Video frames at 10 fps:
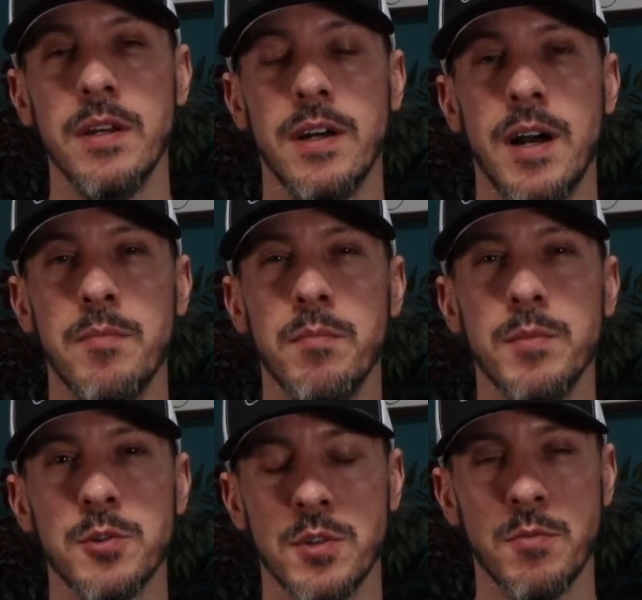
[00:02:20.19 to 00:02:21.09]
I'm
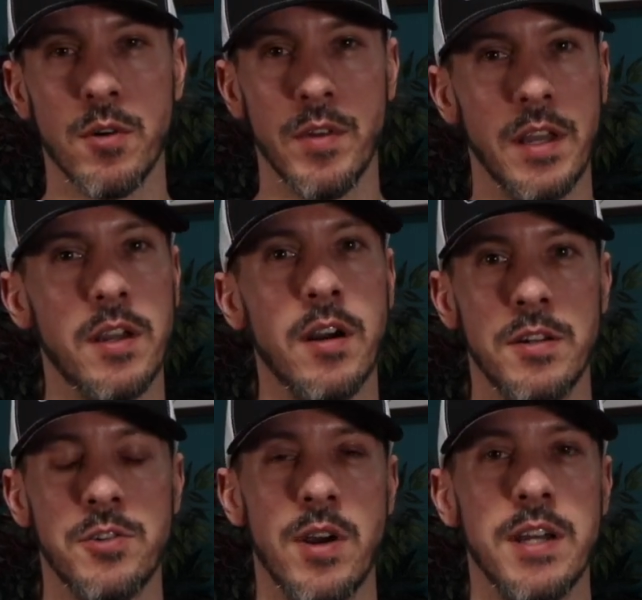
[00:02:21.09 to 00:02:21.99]
usually more of like a cut
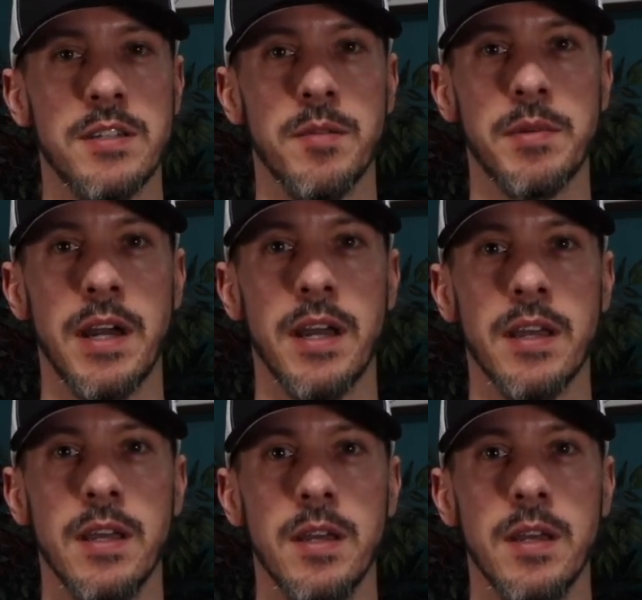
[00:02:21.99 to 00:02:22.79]
and dry type guy,